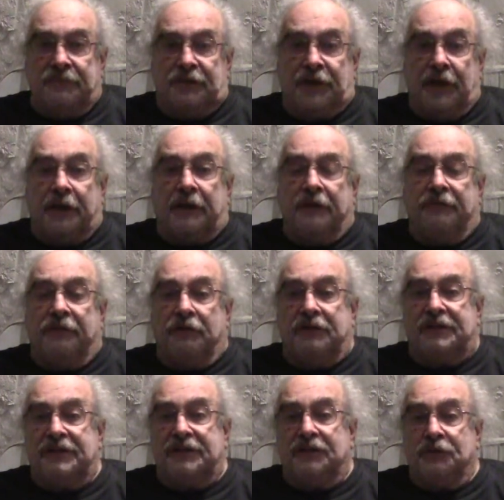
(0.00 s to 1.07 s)
Duncan
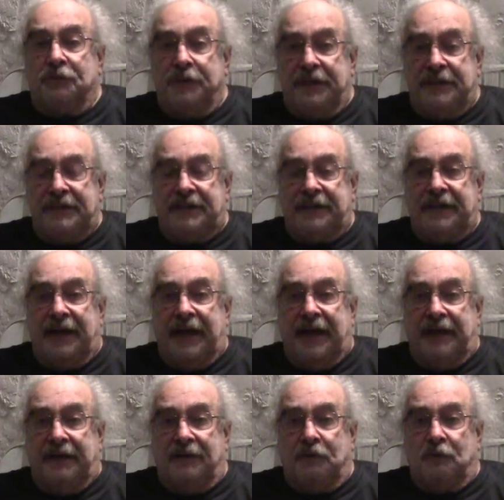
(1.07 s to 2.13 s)
versus
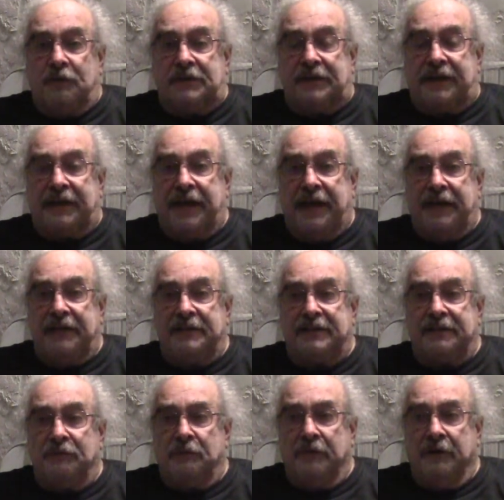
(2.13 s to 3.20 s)
Louisiana was a case
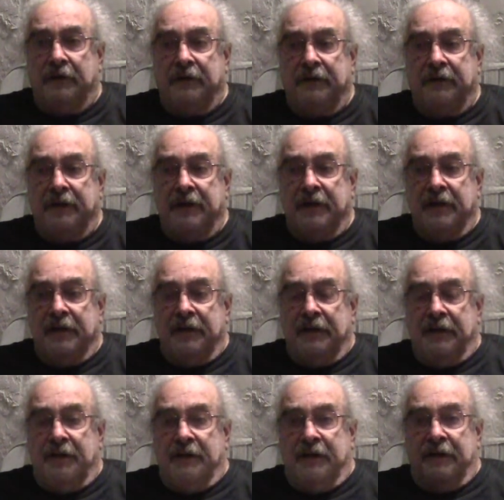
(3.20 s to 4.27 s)
where
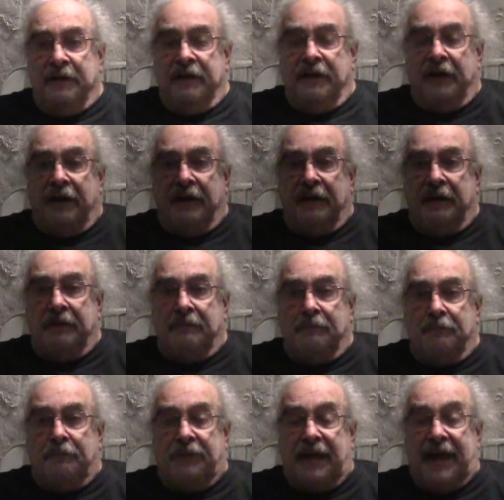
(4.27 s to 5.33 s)
a
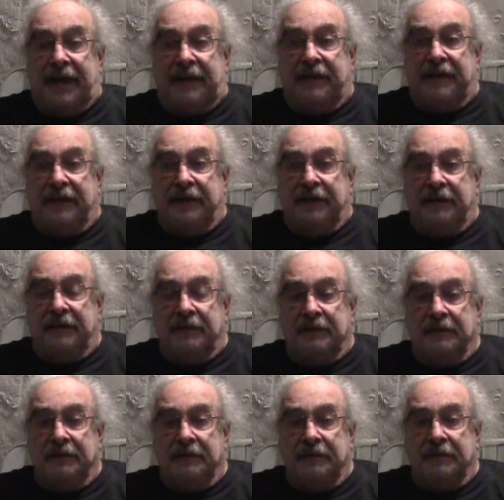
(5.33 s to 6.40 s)
black kid
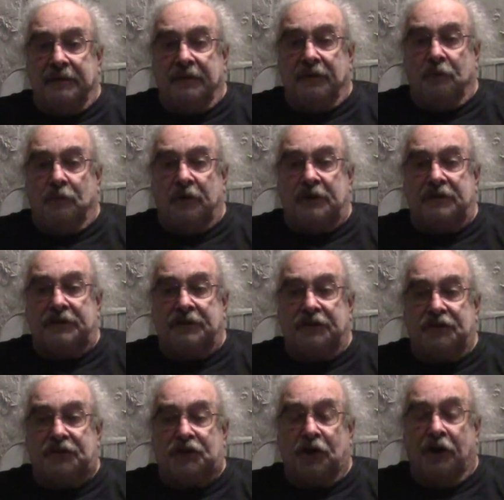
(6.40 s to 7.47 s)
was
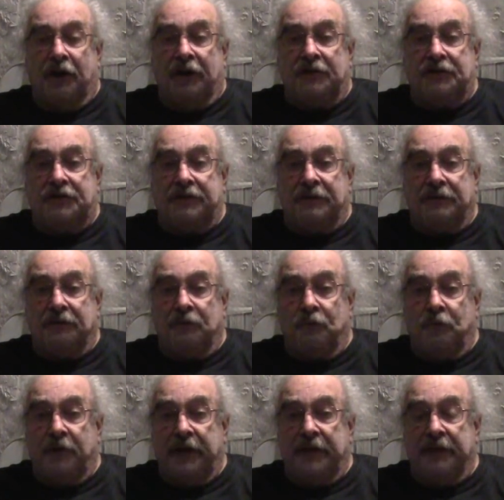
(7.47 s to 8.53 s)
charged
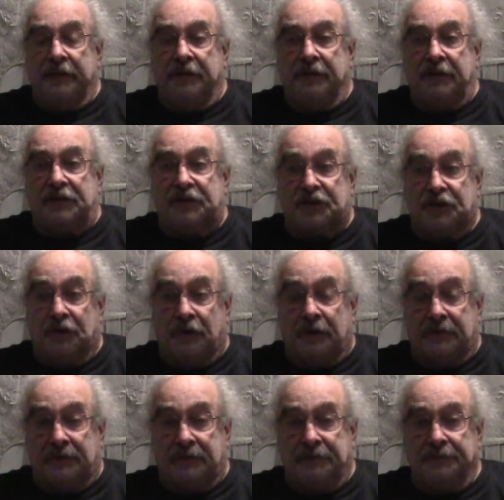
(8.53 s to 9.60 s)
with
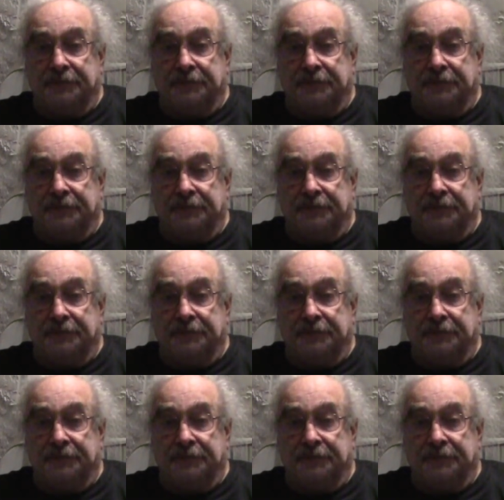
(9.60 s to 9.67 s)
assault.